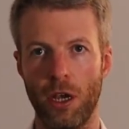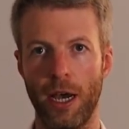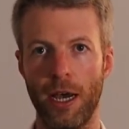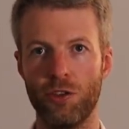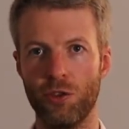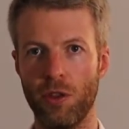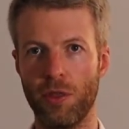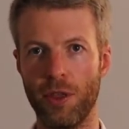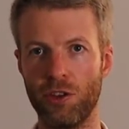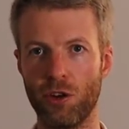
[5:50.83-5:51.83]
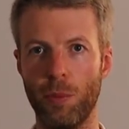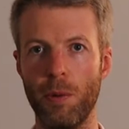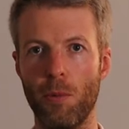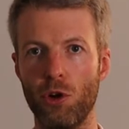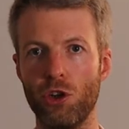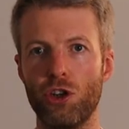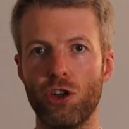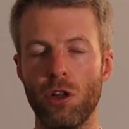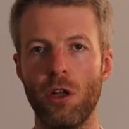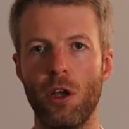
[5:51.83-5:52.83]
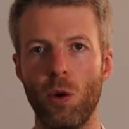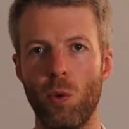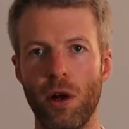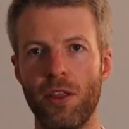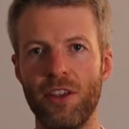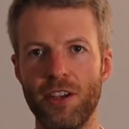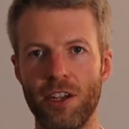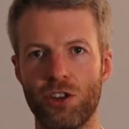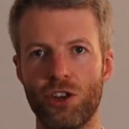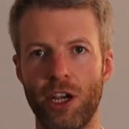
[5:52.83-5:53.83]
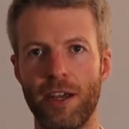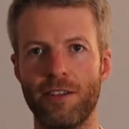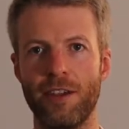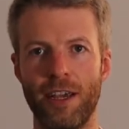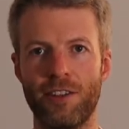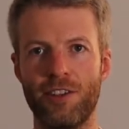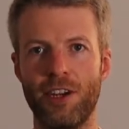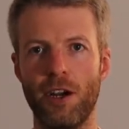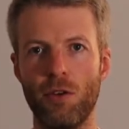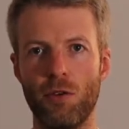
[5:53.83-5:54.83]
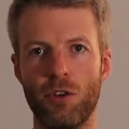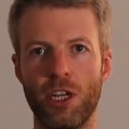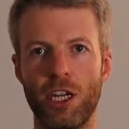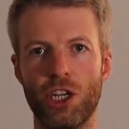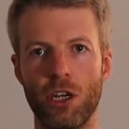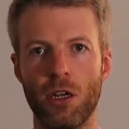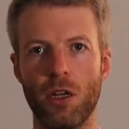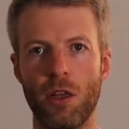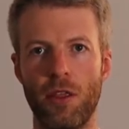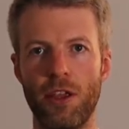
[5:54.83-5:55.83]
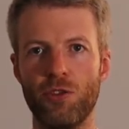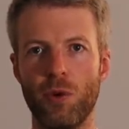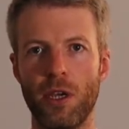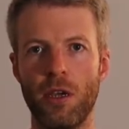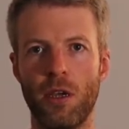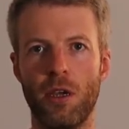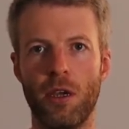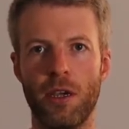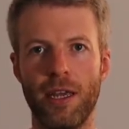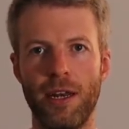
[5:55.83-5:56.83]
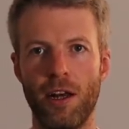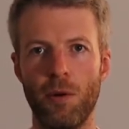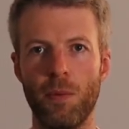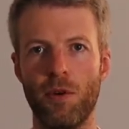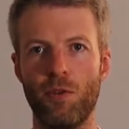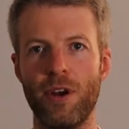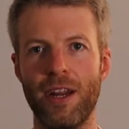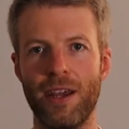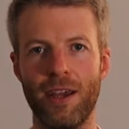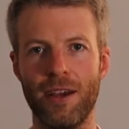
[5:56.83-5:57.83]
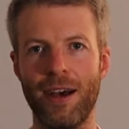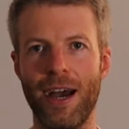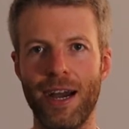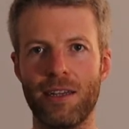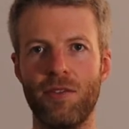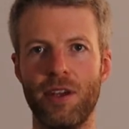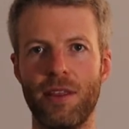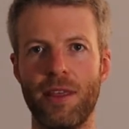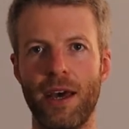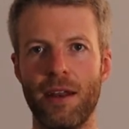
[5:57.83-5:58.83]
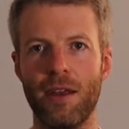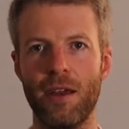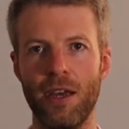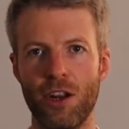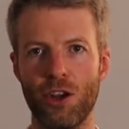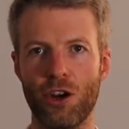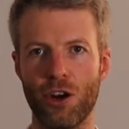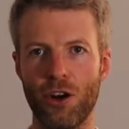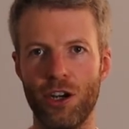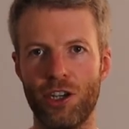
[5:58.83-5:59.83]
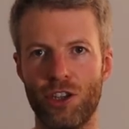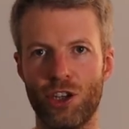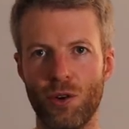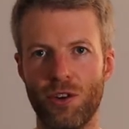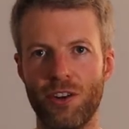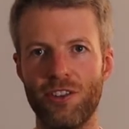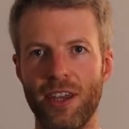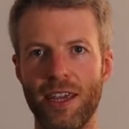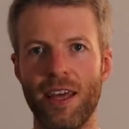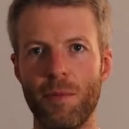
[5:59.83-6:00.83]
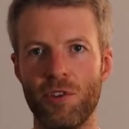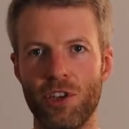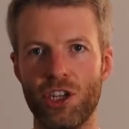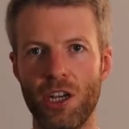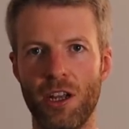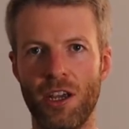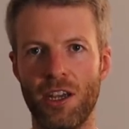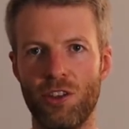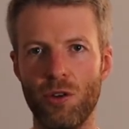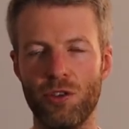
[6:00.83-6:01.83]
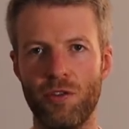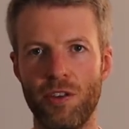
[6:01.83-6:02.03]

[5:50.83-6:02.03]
so that things are a bit more neutral. Well, this exercise, external rotation this way, can help really activate that and encourage the shoulder to stay in that position. It's also